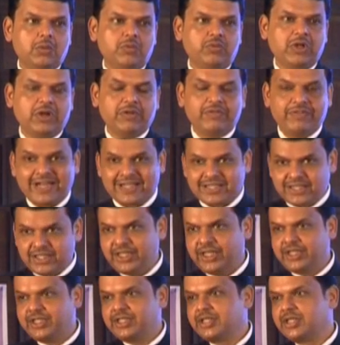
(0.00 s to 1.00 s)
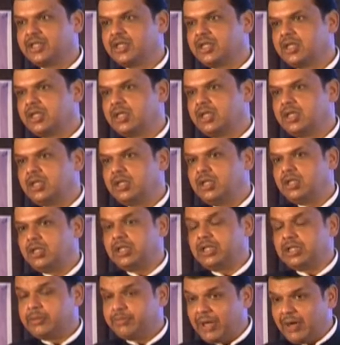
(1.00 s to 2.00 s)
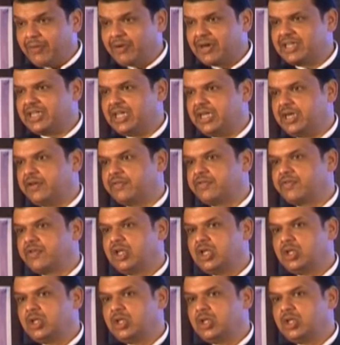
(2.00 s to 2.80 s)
we have factored it in the power tariff.